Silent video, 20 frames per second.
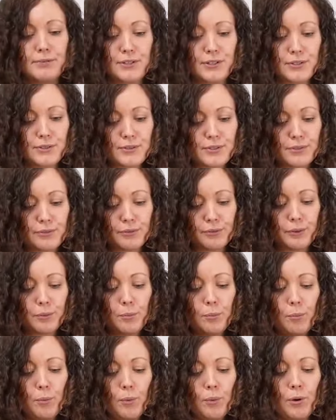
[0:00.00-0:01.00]
beautifully
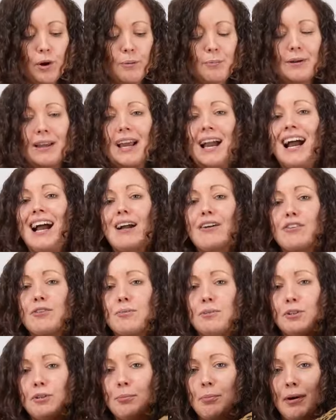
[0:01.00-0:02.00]
warm
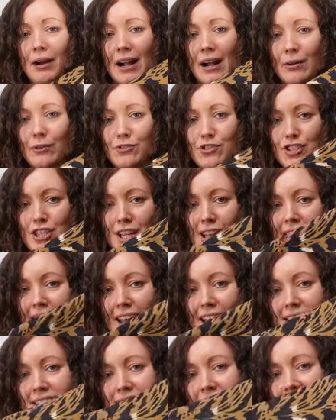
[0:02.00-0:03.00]
caramel brown
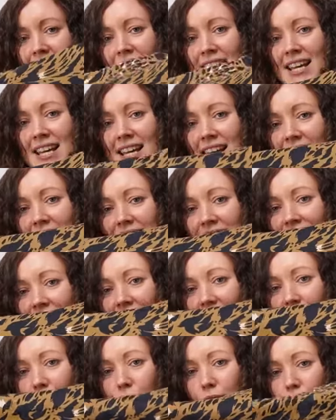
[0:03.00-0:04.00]
shade. Isn't
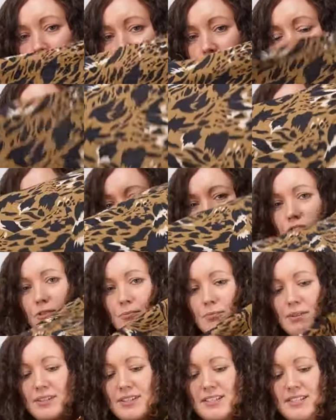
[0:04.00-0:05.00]
that gorgeous?
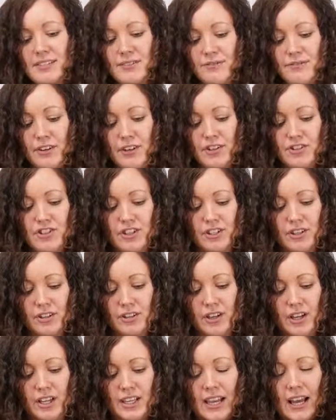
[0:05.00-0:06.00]
Almost verging on
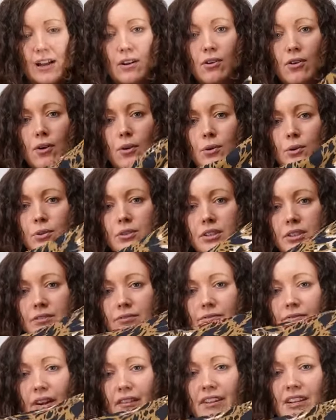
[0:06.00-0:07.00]
a, yeah, a
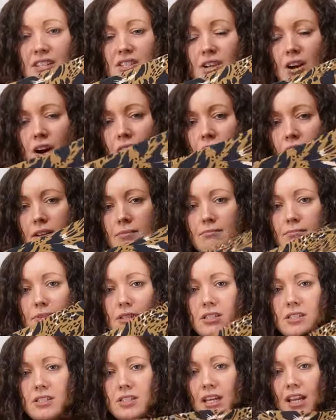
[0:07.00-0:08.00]
golden, very dark,
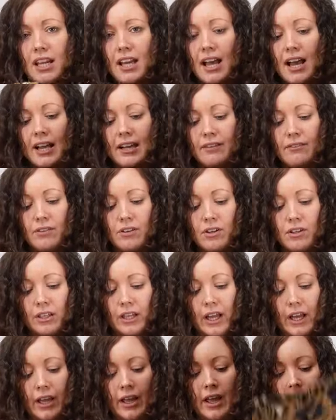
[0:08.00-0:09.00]
mustardy kind of
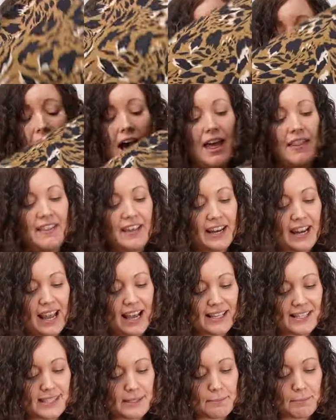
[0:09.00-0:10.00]
colour. And then it
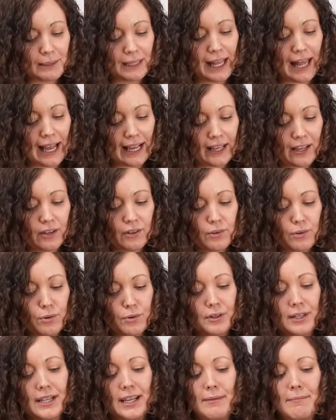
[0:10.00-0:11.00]
has the black and
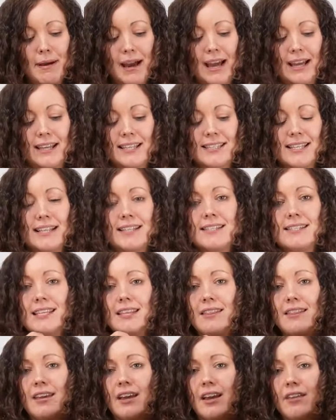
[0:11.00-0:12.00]
cream accents
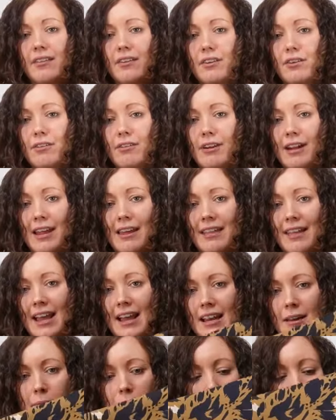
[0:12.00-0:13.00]
in there that create the
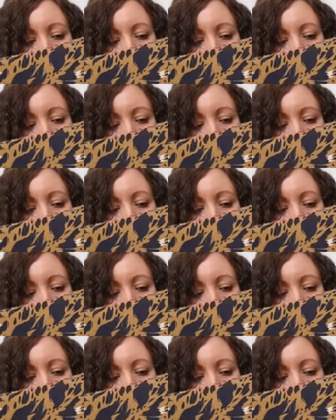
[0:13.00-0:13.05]
animal